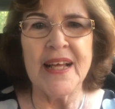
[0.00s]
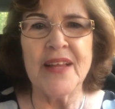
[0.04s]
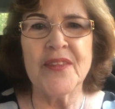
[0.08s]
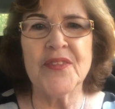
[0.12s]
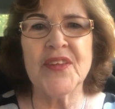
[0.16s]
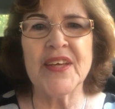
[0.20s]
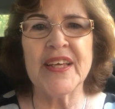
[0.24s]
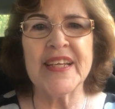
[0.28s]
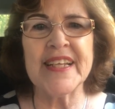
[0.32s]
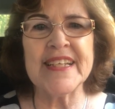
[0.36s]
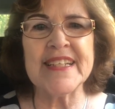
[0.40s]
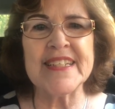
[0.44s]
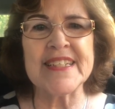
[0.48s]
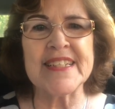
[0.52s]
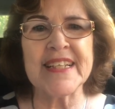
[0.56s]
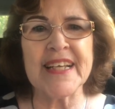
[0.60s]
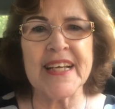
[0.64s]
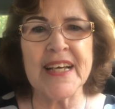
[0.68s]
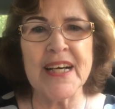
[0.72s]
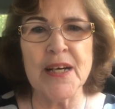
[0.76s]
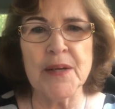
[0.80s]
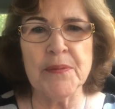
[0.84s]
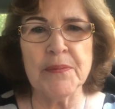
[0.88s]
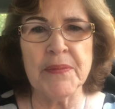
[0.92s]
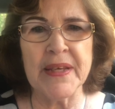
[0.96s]
that he's
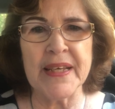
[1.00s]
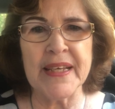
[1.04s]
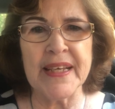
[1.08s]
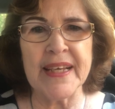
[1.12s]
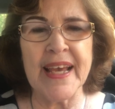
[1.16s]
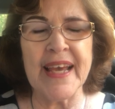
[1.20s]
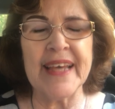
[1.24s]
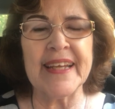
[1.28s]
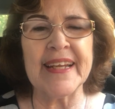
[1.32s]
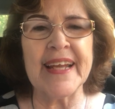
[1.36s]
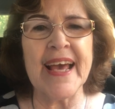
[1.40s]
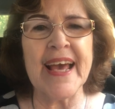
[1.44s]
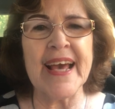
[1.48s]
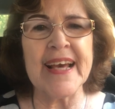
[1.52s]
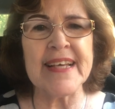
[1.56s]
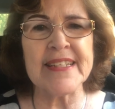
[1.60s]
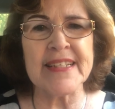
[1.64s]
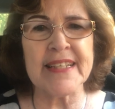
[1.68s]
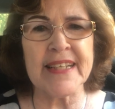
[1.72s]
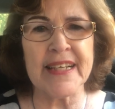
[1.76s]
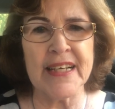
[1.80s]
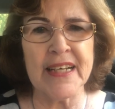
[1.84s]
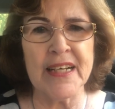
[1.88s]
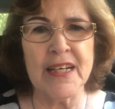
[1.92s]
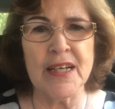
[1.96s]
coming and has
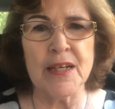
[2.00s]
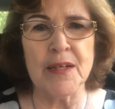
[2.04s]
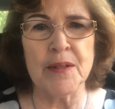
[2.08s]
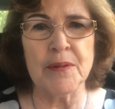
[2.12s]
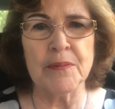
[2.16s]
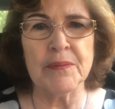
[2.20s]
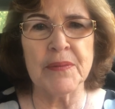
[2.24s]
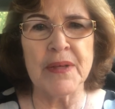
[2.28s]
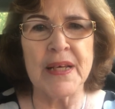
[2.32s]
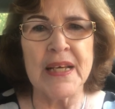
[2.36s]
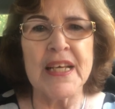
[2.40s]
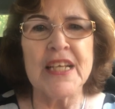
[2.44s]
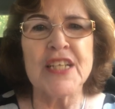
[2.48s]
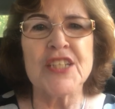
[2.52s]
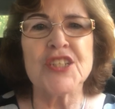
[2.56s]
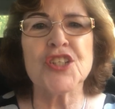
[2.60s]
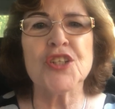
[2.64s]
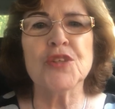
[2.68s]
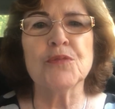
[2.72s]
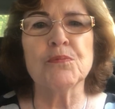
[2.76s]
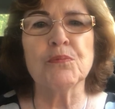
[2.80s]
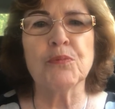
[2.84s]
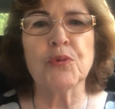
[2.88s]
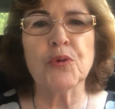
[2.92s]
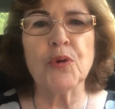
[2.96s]
come to
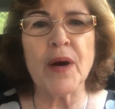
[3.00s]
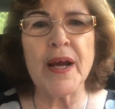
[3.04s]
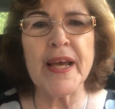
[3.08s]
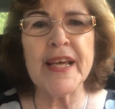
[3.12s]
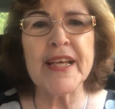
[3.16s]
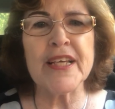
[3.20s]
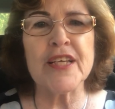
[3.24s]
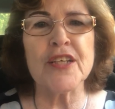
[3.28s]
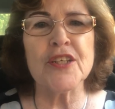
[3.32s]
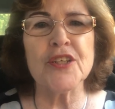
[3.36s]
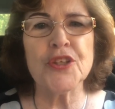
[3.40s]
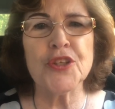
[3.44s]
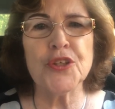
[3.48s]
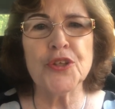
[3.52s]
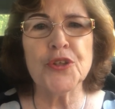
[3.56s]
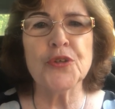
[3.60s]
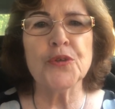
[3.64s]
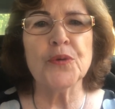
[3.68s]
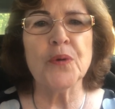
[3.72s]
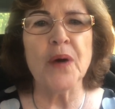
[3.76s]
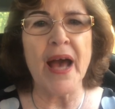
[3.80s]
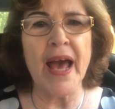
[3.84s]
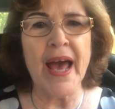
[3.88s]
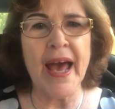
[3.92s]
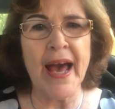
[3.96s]
break
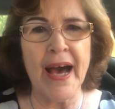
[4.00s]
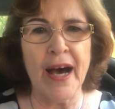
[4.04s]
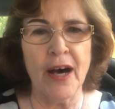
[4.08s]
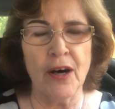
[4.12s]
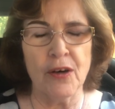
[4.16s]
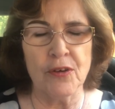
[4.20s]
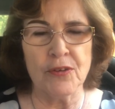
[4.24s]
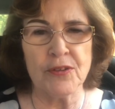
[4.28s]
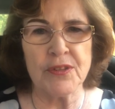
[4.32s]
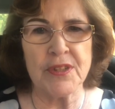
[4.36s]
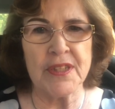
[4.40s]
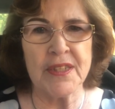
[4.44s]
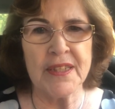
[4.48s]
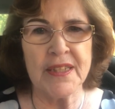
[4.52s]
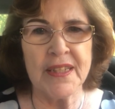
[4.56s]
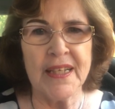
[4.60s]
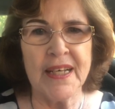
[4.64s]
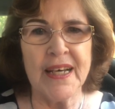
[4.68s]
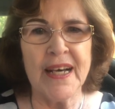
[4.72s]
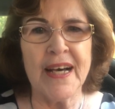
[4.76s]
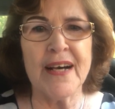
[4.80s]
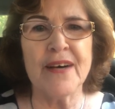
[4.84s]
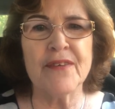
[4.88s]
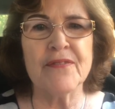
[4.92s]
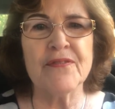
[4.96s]
you out
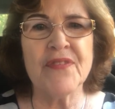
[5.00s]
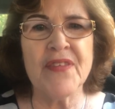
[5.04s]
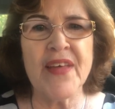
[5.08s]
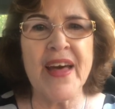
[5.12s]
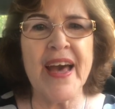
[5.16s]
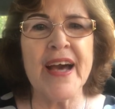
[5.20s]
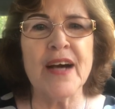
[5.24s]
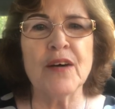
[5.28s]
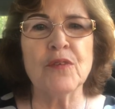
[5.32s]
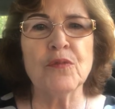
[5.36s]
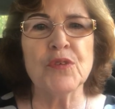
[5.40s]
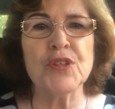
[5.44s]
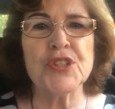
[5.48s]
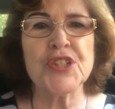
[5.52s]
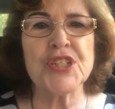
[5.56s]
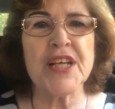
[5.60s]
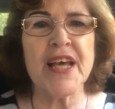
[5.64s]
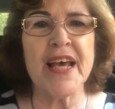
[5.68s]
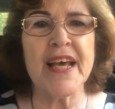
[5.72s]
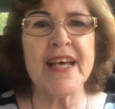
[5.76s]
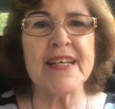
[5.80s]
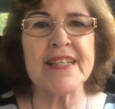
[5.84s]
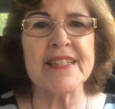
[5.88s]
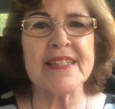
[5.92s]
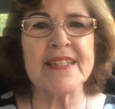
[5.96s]
of that which
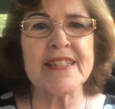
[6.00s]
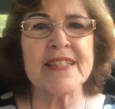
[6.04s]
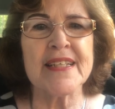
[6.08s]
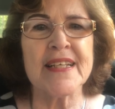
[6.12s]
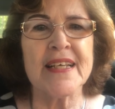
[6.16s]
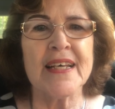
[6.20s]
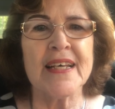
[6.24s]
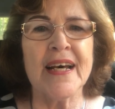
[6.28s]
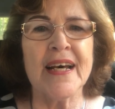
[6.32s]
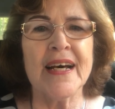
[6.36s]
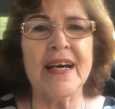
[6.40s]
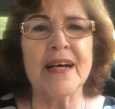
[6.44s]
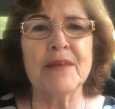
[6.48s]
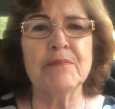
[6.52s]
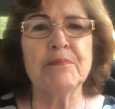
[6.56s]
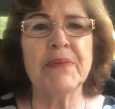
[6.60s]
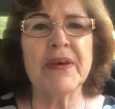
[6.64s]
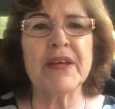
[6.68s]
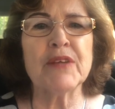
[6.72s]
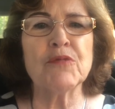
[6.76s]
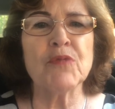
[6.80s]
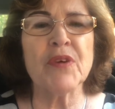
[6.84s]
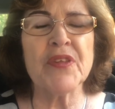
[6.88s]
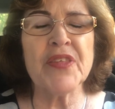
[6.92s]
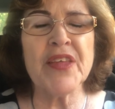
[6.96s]
has
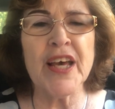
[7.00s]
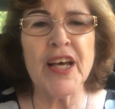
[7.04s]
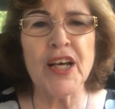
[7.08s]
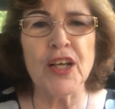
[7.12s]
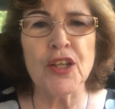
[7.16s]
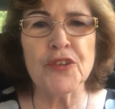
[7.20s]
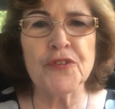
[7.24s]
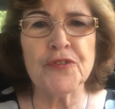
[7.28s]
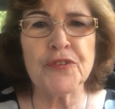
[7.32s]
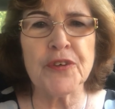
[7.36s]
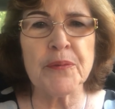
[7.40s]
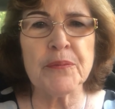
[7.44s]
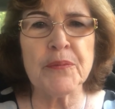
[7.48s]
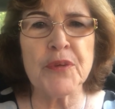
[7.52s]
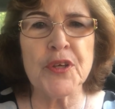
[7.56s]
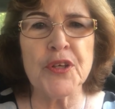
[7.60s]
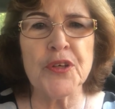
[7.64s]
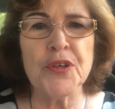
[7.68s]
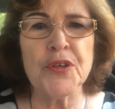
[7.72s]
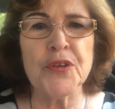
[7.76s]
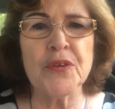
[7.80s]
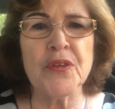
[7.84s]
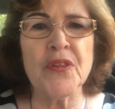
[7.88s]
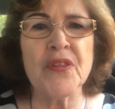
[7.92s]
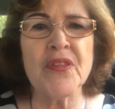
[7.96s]
been withheld from
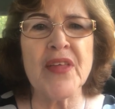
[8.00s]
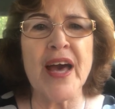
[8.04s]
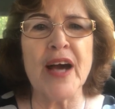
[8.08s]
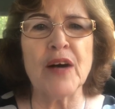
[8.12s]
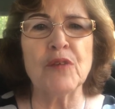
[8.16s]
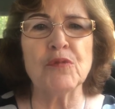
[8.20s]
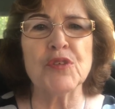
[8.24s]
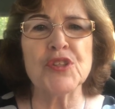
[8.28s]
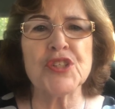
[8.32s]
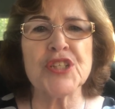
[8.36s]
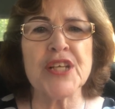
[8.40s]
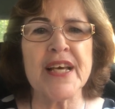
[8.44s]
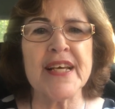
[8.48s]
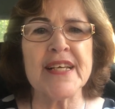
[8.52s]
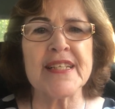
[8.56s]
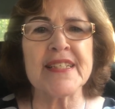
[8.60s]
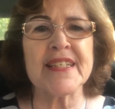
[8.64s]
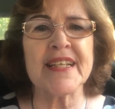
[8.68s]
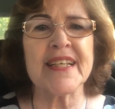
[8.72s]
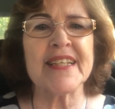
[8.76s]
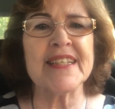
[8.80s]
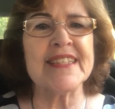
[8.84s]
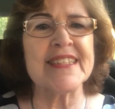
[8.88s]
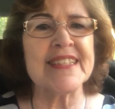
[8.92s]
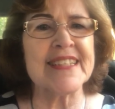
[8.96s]
you, that which has
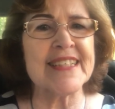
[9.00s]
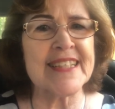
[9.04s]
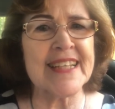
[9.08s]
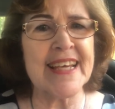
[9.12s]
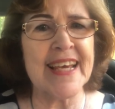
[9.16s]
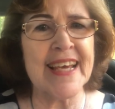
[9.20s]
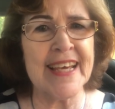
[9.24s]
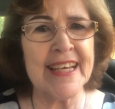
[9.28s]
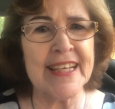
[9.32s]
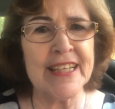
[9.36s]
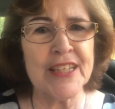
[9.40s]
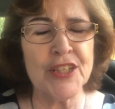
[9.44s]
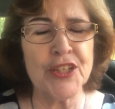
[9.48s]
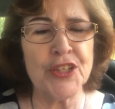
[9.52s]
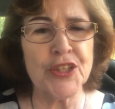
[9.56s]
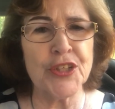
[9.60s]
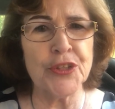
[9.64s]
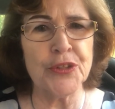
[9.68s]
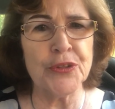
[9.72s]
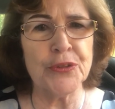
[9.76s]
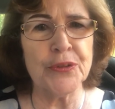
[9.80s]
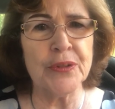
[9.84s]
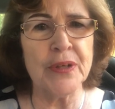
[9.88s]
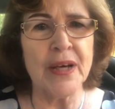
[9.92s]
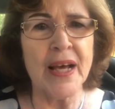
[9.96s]
contained
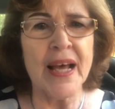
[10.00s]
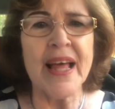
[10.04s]
you,